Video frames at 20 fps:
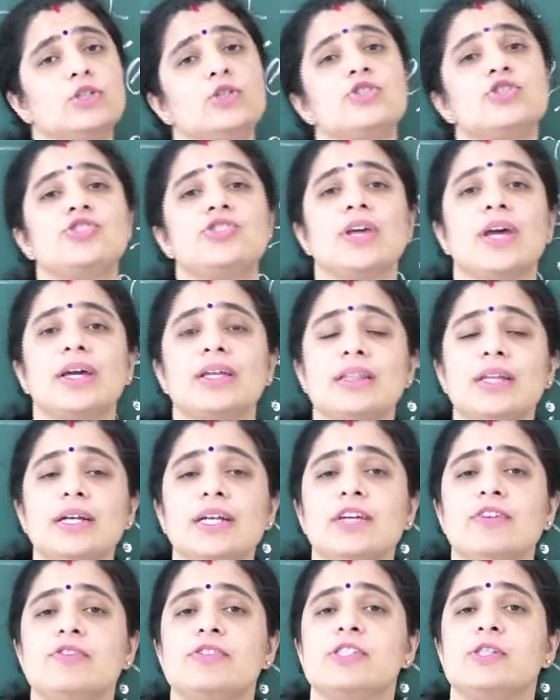To check the
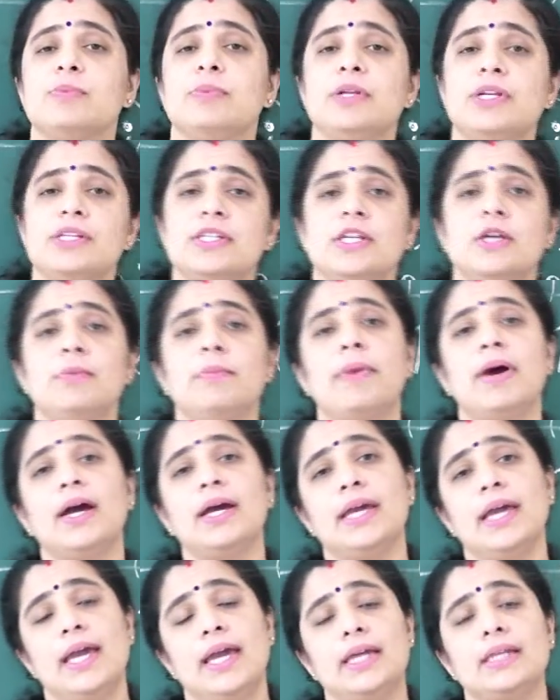divisibility by
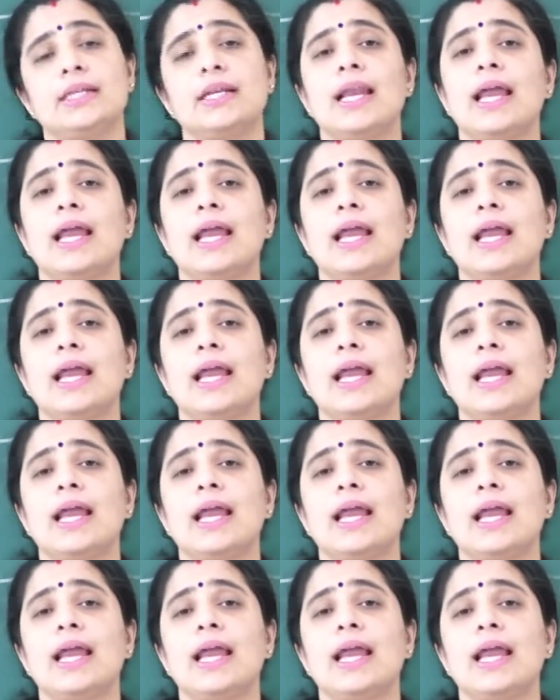8,